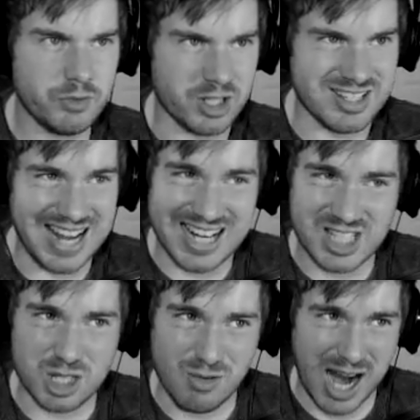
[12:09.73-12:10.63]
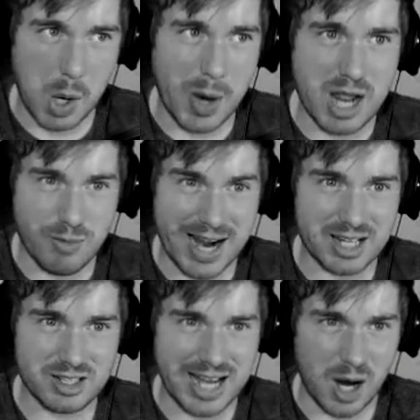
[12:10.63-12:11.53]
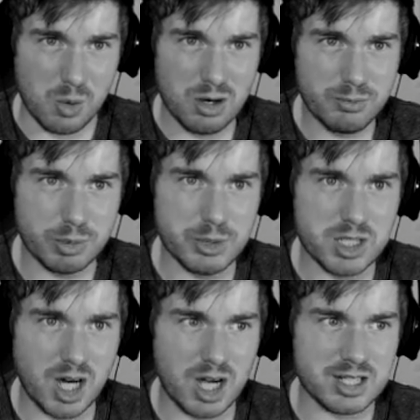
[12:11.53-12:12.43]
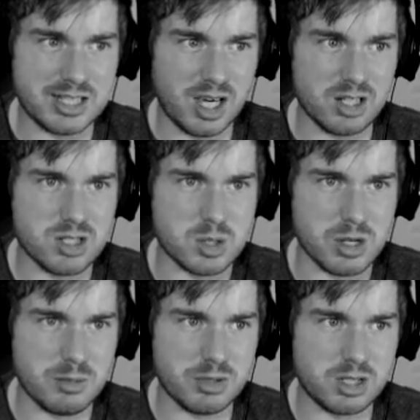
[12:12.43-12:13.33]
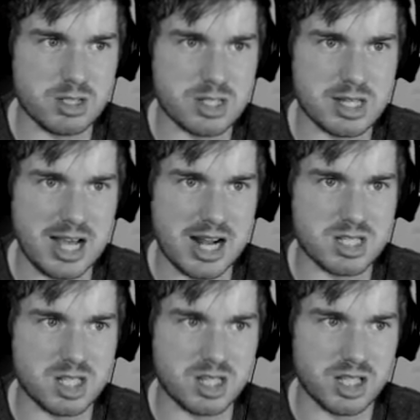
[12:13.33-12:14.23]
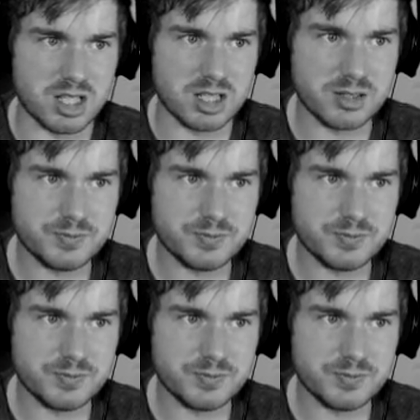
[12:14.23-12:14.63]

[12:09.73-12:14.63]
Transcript: Because that's the right way right now, but we can't get onto it because that's the thing.